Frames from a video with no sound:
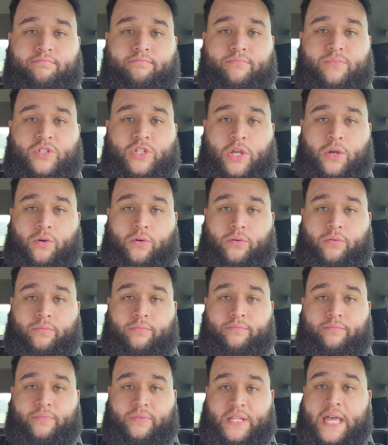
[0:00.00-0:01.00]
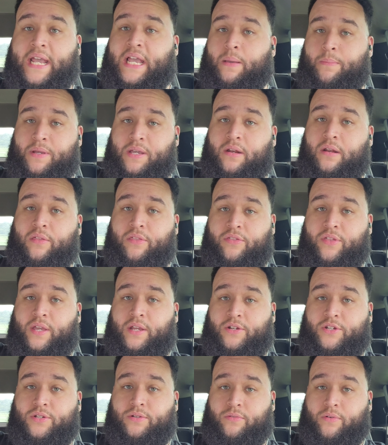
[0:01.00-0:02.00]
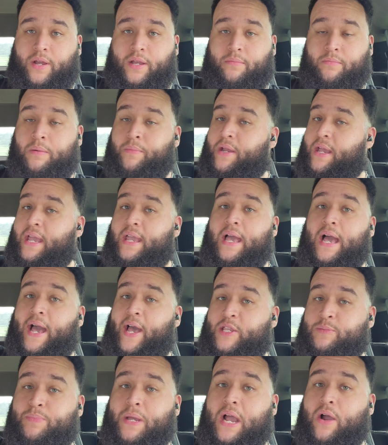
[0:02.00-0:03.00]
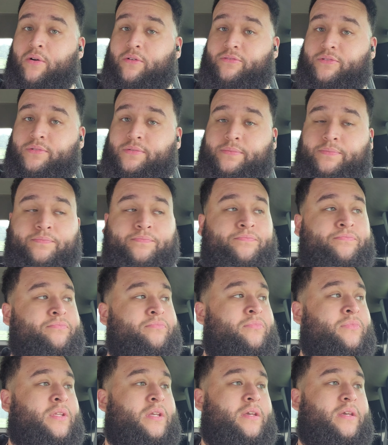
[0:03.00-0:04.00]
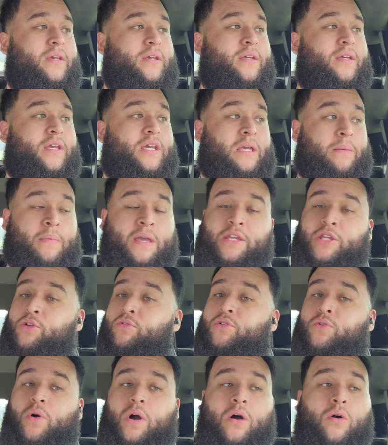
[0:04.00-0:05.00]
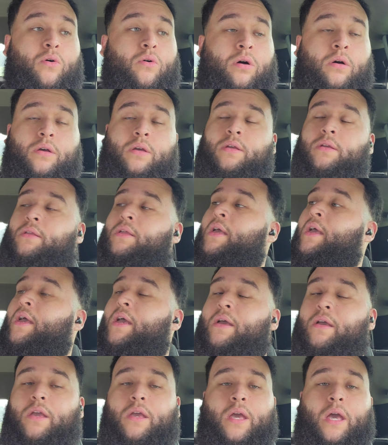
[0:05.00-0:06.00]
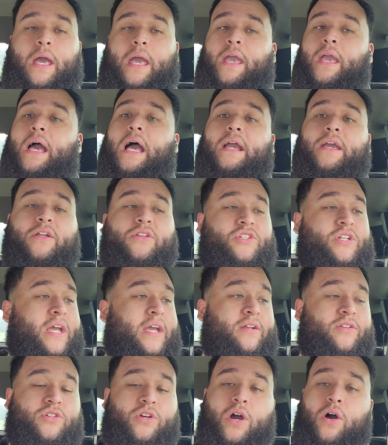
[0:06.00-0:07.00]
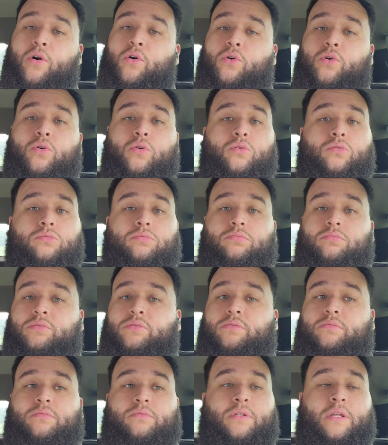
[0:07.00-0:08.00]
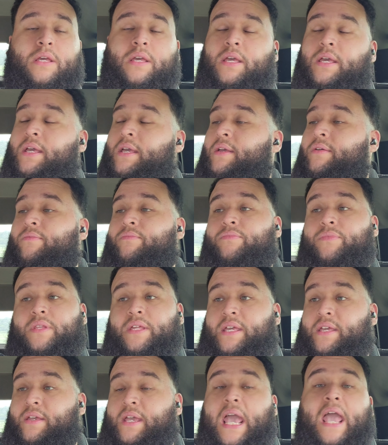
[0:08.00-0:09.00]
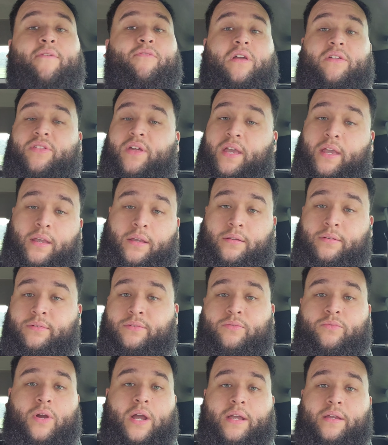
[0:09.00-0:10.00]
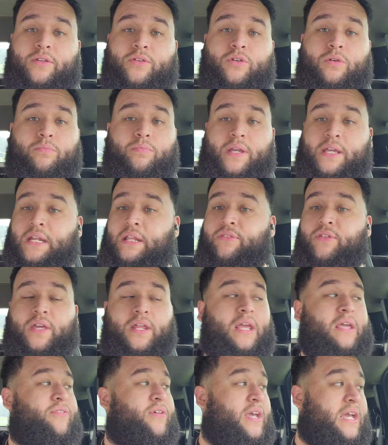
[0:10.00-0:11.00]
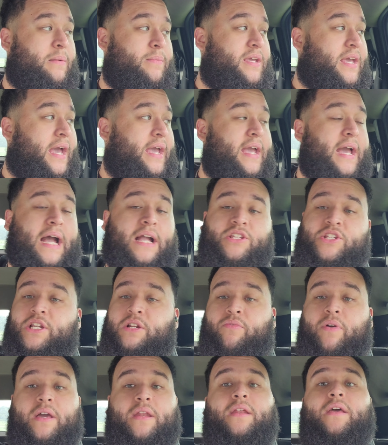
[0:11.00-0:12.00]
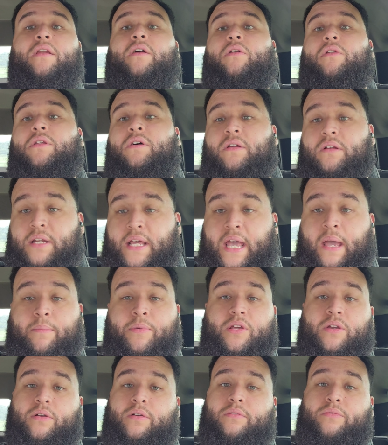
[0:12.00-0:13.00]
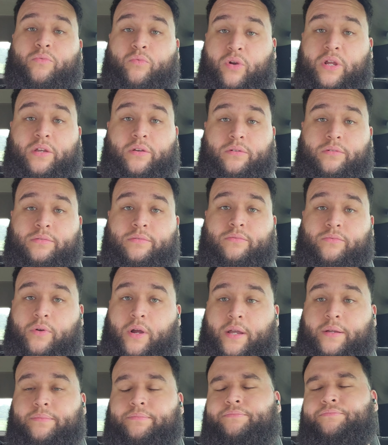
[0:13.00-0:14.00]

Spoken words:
So that could be another thing too, right? Remember, AI is powerful. It can make you do a whole AI can change your whole everything, right? Anything can be AI generated and it'll look damn near real, right?